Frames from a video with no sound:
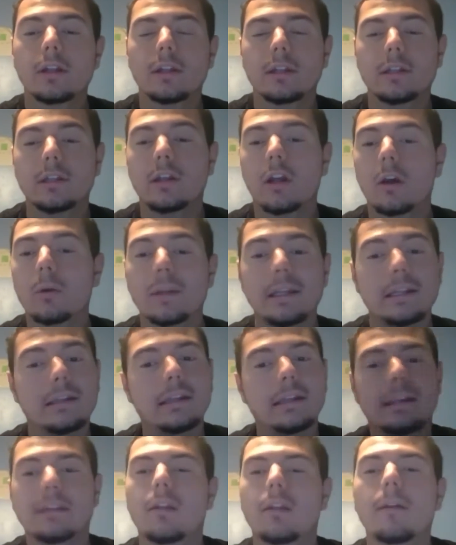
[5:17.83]
You know,
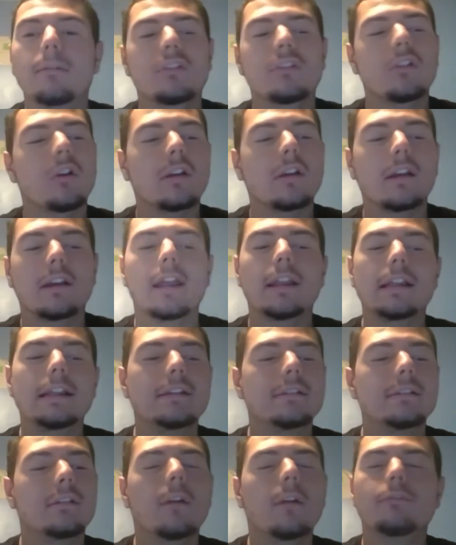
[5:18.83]
he
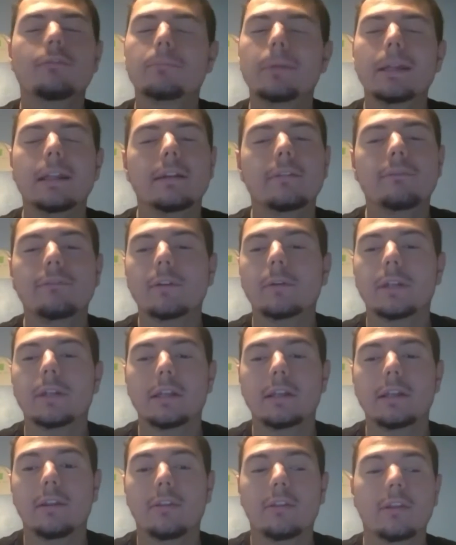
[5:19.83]
loved being the villain
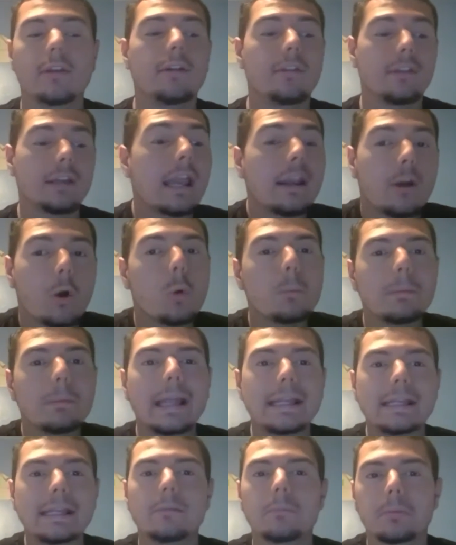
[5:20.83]
in this series. And I hope
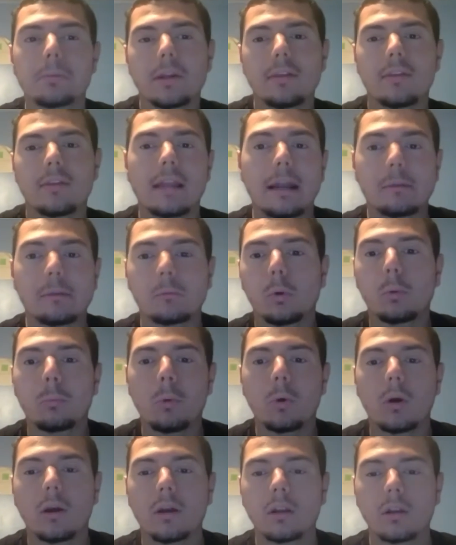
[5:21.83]
that he embraces that role
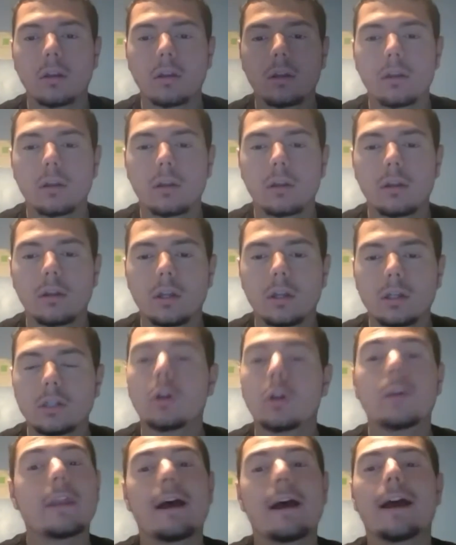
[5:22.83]
more. You
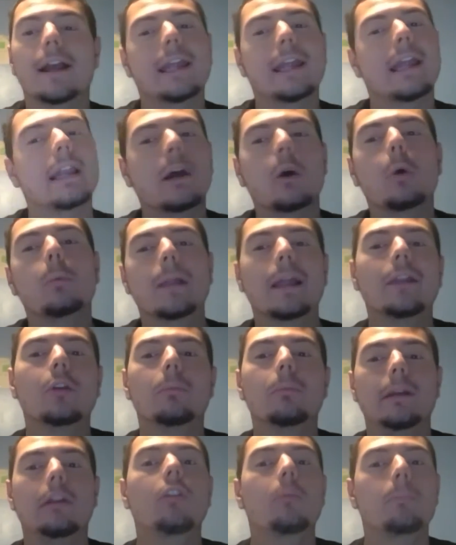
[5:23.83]
know, now again, I hope that
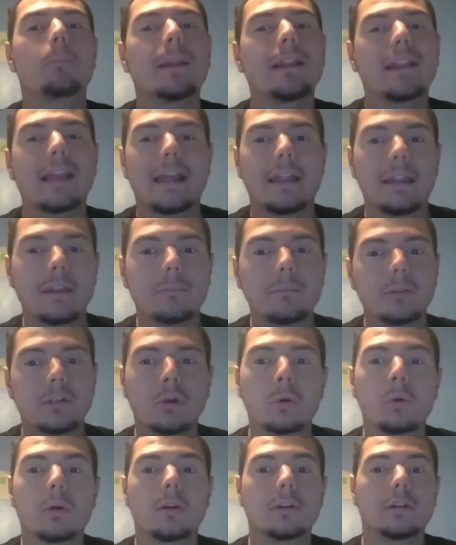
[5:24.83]
nobody spits at him, you
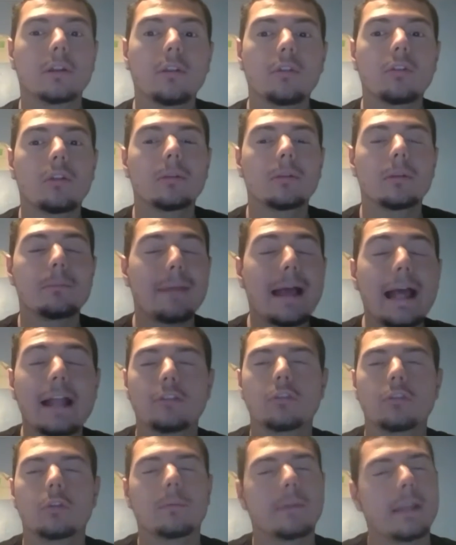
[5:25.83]
know, or does something
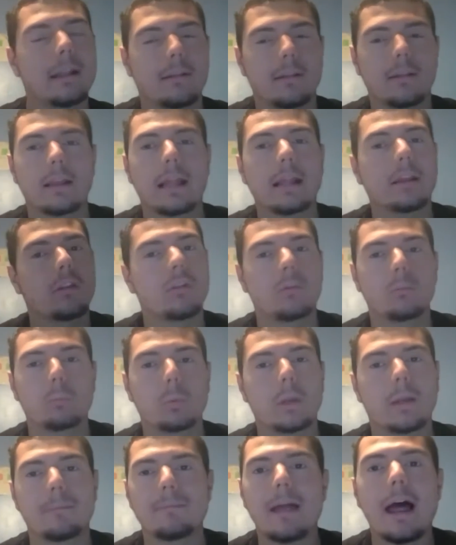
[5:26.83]
bad to him. That's
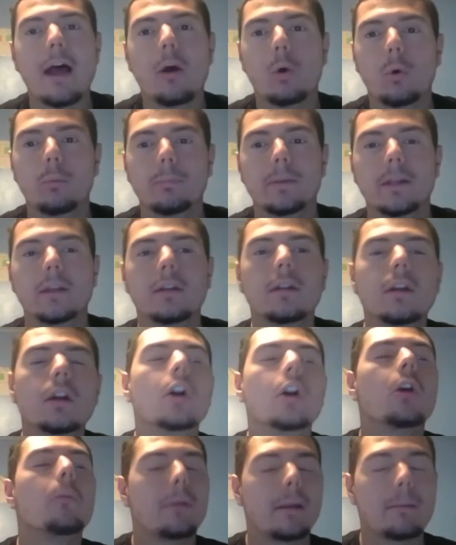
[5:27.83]
what I'm not hoping.
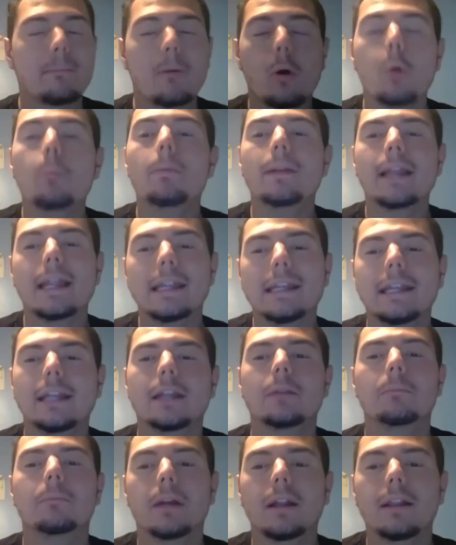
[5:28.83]
But I'm hoping that he can
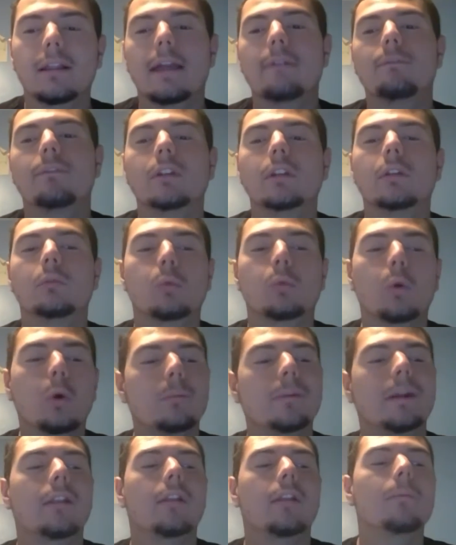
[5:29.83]
embrace that villain role,
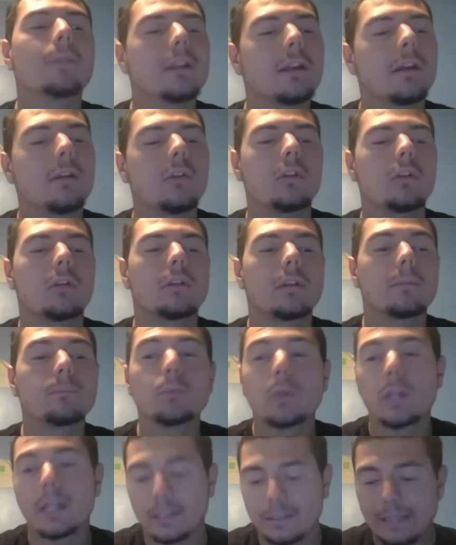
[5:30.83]
because let me tell you something.
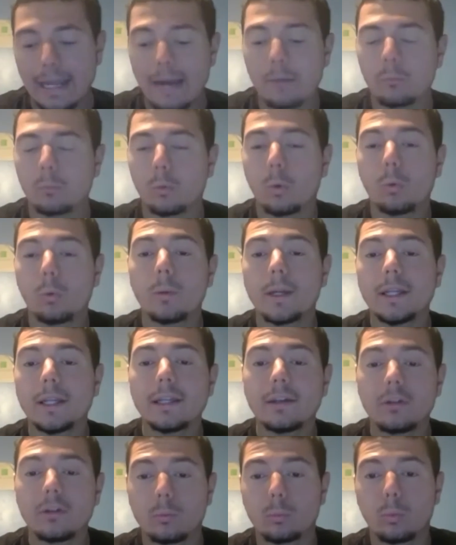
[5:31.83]
That role right
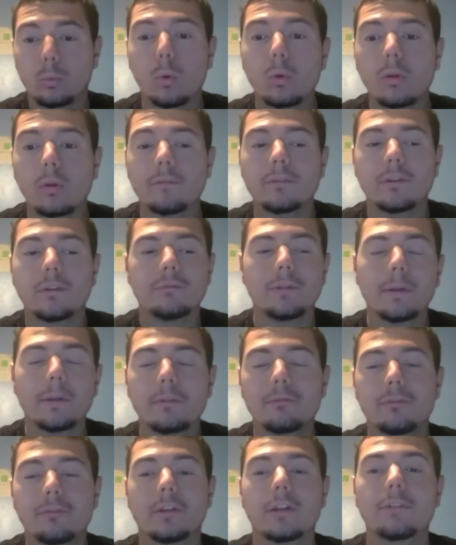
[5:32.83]
there, the role of the
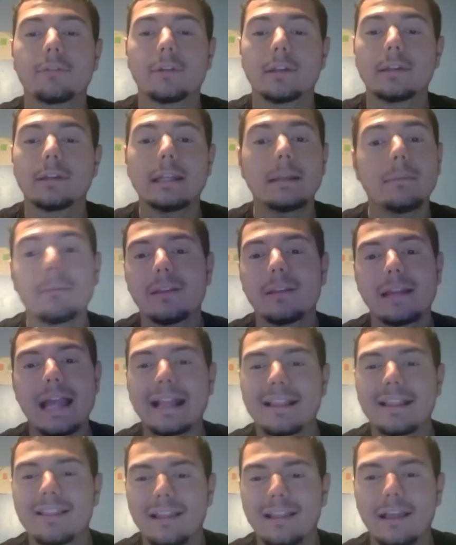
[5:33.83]
villain for different teams,
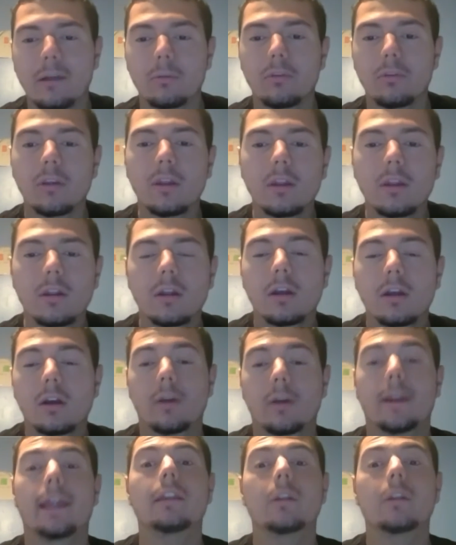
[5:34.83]
that sells.
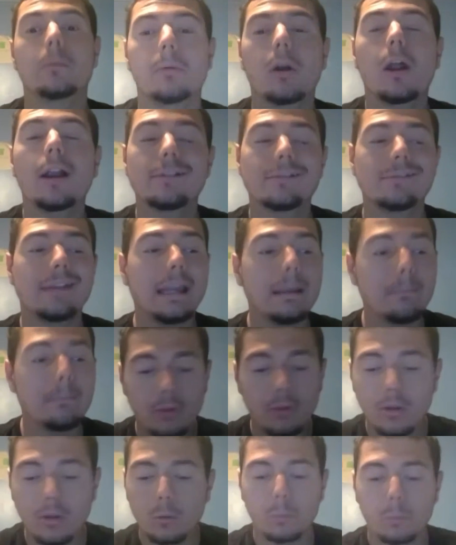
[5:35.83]
Okay, LeBron
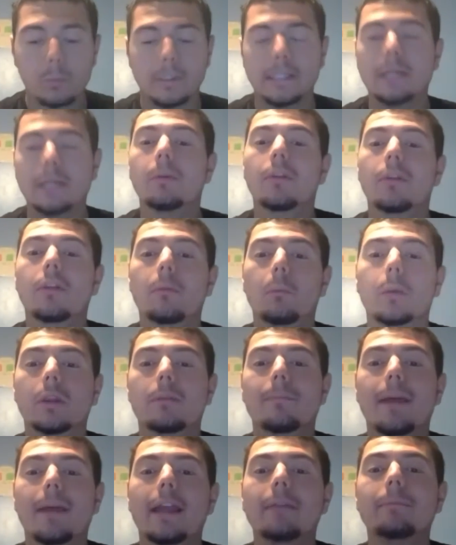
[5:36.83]
James, when he was with the
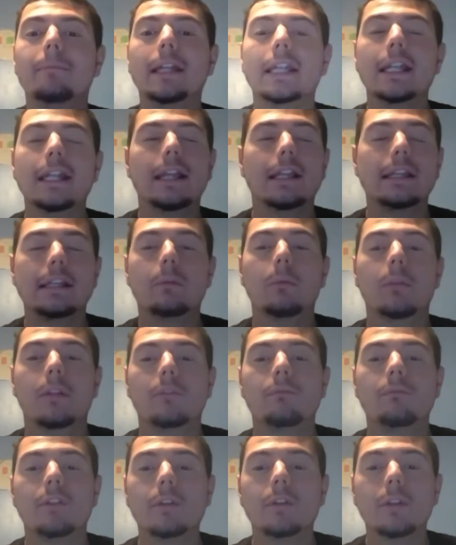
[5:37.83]
Miami Heat and he was
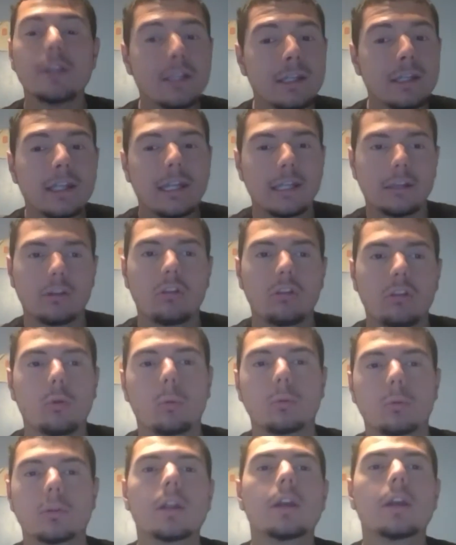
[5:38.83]
the villain, it
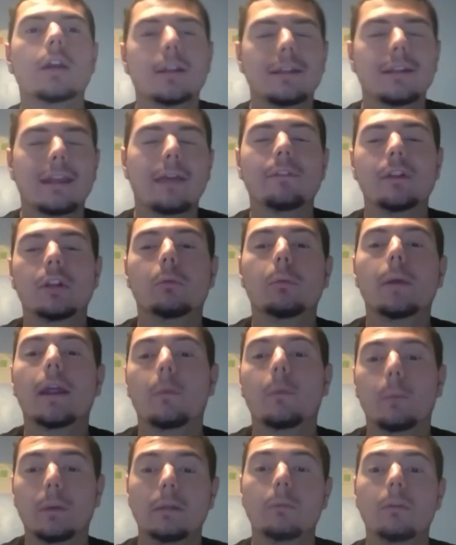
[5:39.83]
sold. Kevin
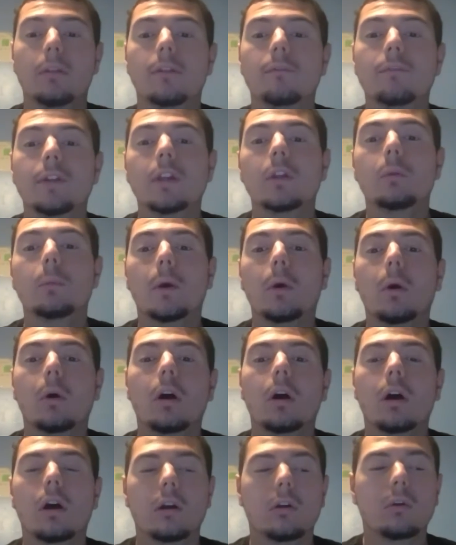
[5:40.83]
Durant, when he was the villain with
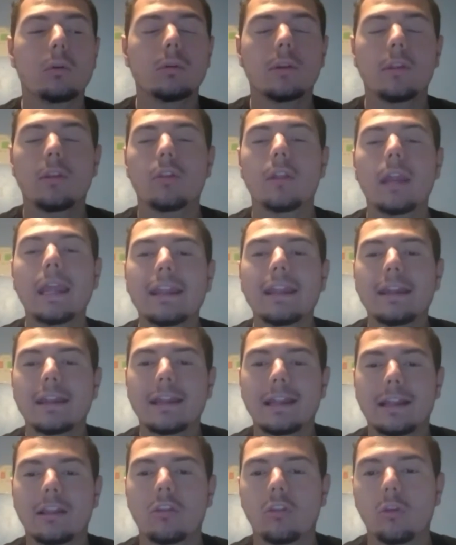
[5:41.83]
Golden State,
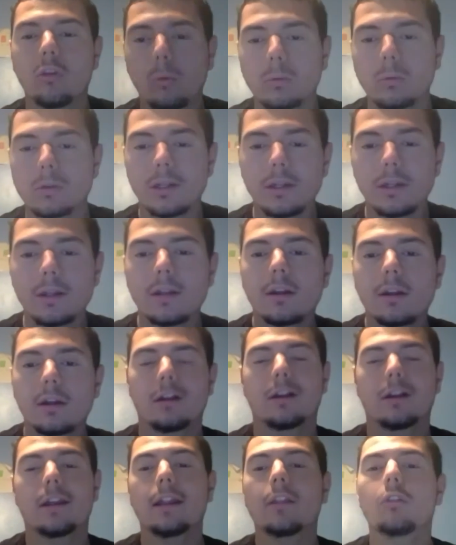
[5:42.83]
it sold.
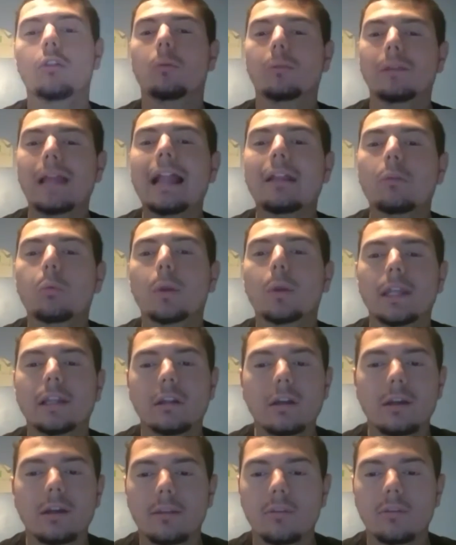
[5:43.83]
Okay, so that's what it
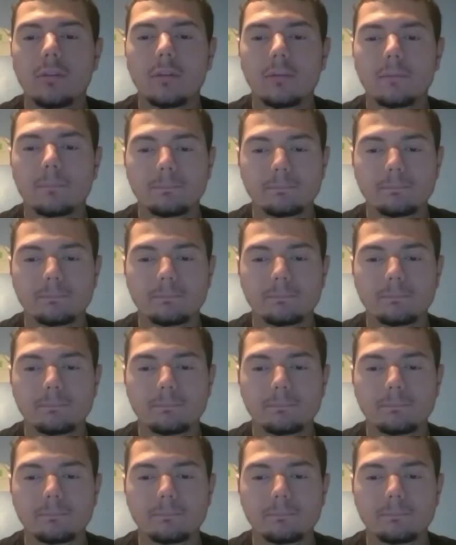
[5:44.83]
does.